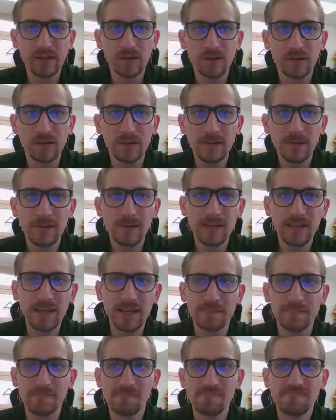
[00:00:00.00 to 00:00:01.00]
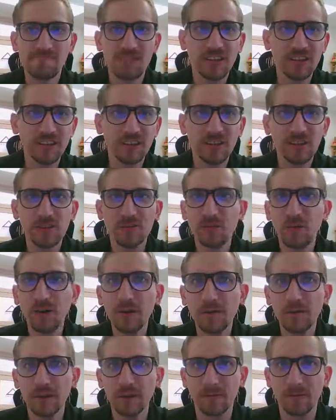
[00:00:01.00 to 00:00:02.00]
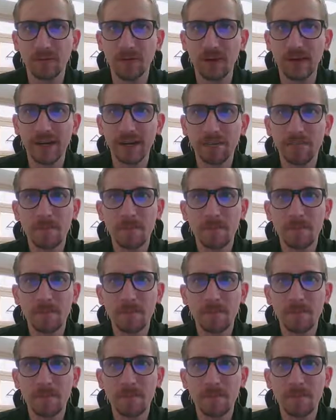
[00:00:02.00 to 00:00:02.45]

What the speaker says: oh yeah, nothing looks wrong with it, right?